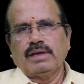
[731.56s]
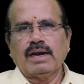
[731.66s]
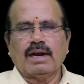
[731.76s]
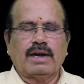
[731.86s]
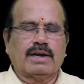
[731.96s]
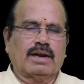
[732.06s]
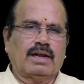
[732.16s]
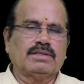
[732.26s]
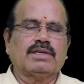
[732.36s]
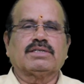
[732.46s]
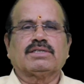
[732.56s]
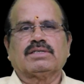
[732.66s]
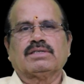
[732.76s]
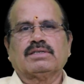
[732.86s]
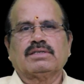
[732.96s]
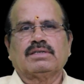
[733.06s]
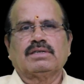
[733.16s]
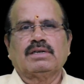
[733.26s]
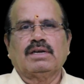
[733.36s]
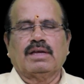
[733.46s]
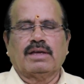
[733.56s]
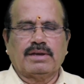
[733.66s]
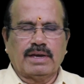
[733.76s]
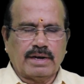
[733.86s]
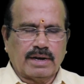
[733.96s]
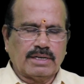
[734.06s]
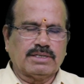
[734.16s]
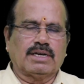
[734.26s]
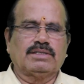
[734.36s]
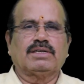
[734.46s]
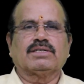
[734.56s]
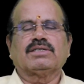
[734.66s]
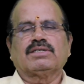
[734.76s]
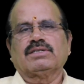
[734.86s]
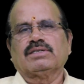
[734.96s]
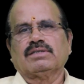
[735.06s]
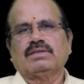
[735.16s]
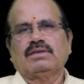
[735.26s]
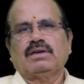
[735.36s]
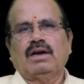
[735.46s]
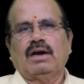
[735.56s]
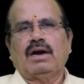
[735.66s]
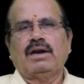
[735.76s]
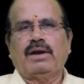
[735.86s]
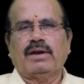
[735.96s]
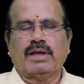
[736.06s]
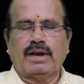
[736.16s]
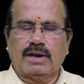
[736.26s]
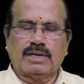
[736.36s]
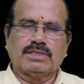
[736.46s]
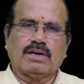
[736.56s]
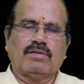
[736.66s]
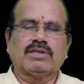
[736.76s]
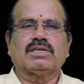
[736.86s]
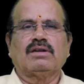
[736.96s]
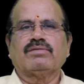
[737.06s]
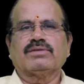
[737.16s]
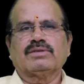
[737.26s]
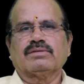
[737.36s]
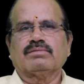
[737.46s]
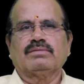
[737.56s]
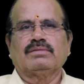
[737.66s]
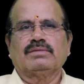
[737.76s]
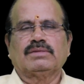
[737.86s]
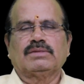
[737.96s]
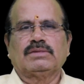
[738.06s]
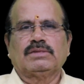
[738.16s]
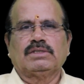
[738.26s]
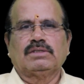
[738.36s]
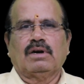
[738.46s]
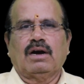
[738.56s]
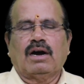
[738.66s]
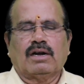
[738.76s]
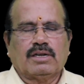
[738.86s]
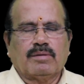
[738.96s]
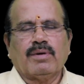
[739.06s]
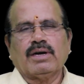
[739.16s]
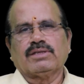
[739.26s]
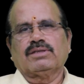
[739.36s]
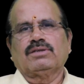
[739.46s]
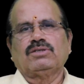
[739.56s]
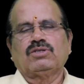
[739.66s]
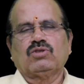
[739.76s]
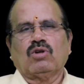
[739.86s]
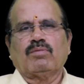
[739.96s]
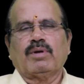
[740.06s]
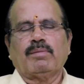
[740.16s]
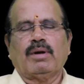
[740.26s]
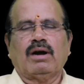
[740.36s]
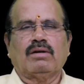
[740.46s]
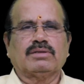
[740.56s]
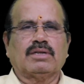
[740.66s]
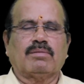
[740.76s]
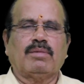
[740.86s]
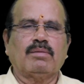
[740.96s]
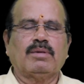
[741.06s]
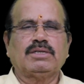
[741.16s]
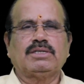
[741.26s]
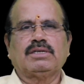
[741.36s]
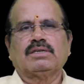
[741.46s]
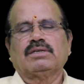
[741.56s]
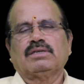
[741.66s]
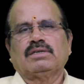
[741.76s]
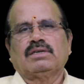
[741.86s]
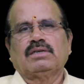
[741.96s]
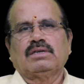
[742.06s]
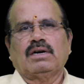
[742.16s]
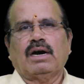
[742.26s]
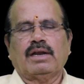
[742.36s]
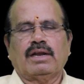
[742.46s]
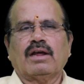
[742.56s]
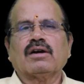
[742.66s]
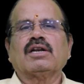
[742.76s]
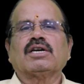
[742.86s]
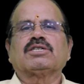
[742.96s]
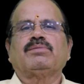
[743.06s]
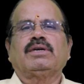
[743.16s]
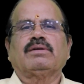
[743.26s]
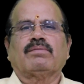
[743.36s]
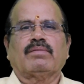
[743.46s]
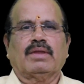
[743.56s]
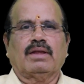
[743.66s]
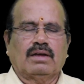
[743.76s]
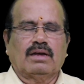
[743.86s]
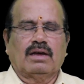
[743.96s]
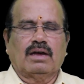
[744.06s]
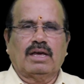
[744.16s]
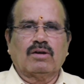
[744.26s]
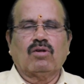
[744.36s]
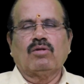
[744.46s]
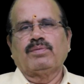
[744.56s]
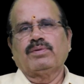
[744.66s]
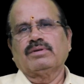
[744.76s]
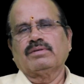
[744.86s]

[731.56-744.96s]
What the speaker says: enlighten others, enrich others, and enrich ourselves on the path shown by Mahavatar Babaji and Nagalakshmi. I hope